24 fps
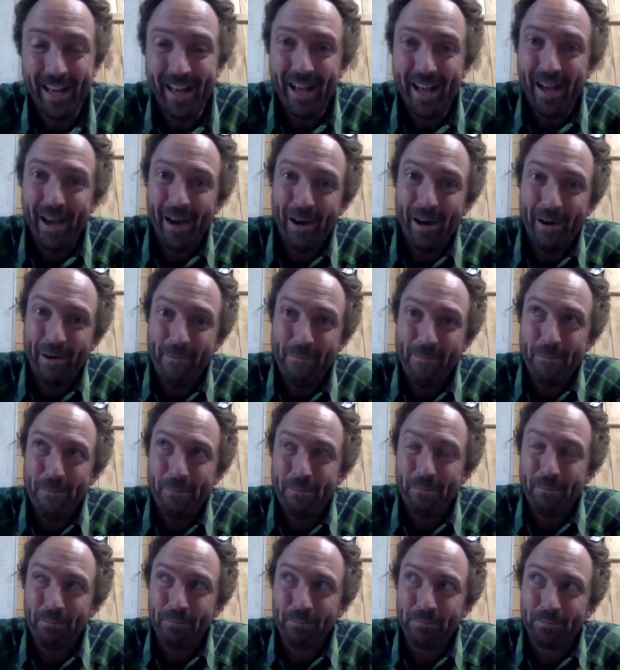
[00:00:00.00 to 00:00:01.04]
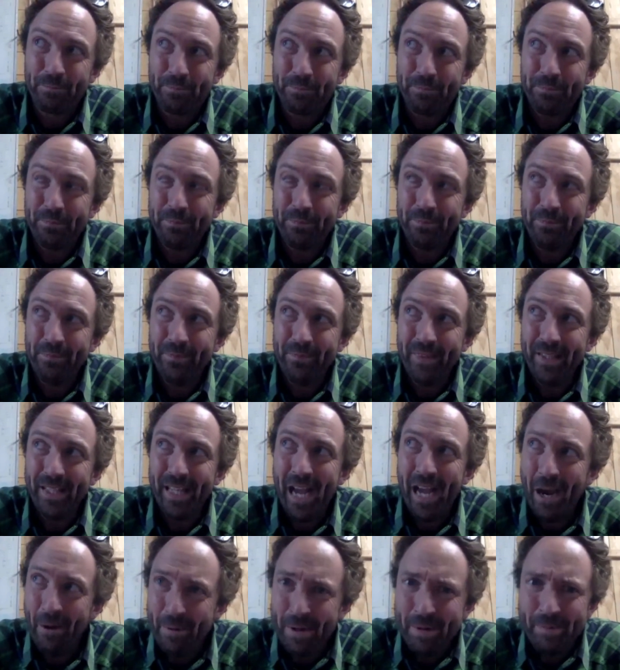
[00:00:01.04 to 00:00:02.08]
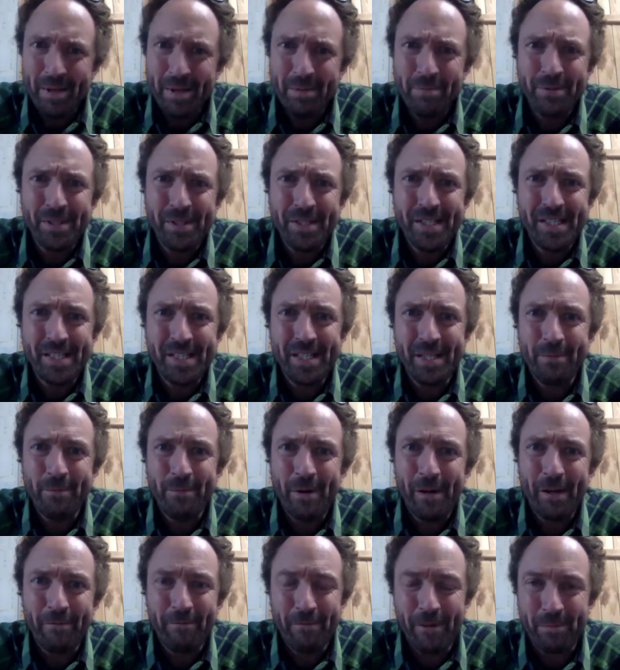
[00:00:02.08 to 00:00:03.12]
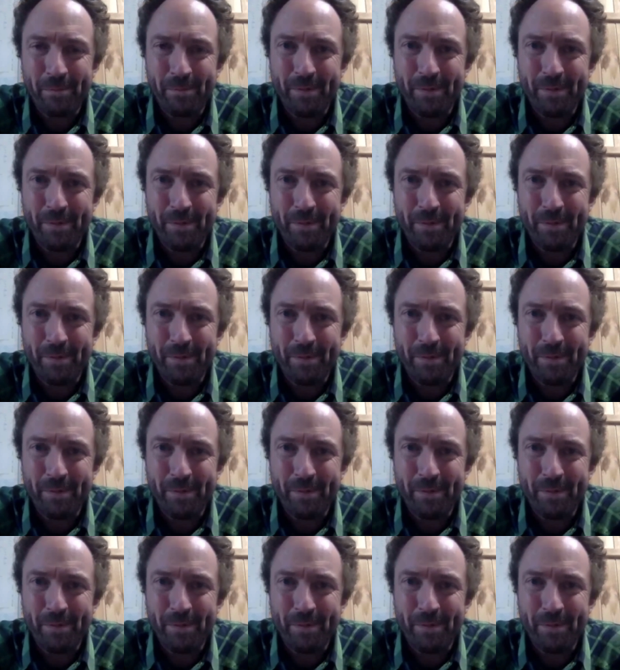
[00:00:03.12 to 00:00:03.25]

how many people do you see wearing rugby